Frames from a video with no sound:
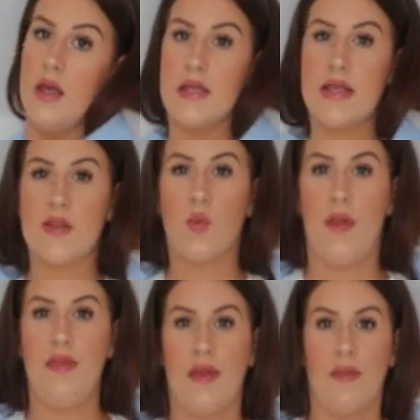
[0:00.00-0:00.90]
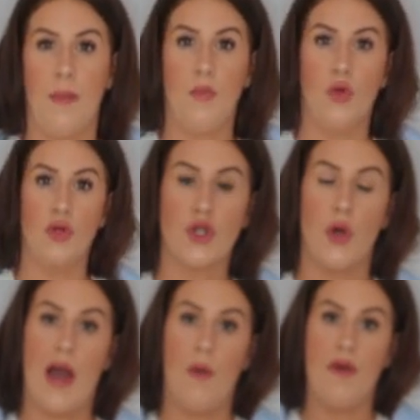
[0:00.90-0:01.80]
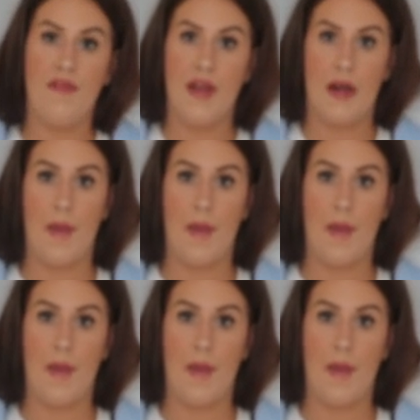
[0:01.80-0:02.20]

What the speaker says: So that's one thing that I'm sure how I feel